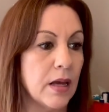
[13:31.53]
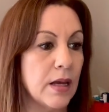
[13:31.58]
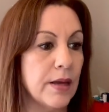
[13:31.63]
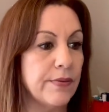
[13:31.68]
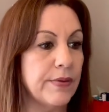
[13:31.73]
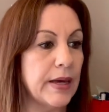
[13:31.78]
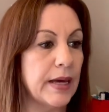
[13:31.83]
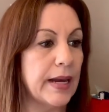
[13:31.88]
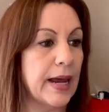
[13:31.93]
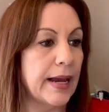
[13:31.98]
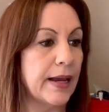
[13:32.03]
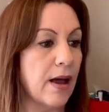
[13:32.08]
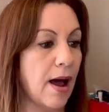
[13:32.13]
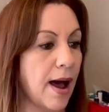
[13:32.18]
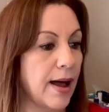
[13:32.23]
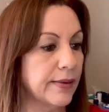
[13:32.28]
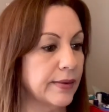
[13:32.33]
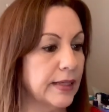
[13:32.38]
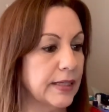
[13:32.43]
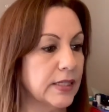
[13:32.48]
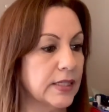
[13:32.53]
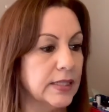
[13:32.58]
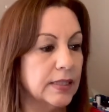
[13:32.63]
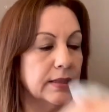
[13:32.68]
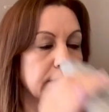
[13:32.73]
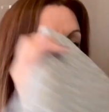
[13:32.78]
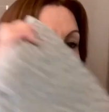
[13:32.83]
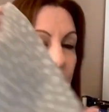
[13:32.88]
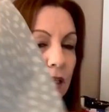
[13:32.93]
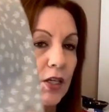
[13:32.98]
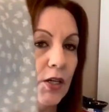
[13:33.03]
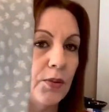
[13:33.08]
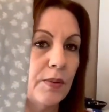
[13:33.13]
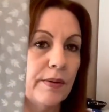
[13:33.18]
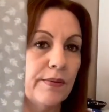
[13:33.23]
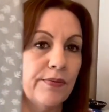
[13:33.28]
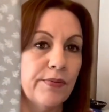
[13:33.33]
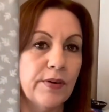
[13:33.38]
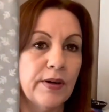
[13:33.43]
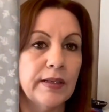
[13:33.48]
Then I got this little cute
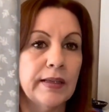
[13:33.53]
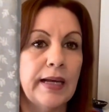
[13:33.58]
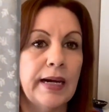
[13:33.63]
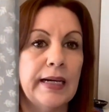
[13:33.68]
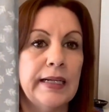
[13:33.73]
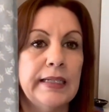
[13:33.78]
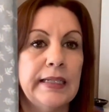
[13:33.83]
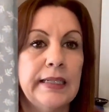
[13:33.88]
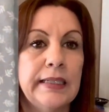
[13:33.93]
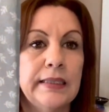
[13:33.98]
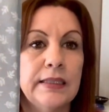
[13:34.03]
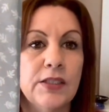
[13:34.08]
one for a lining.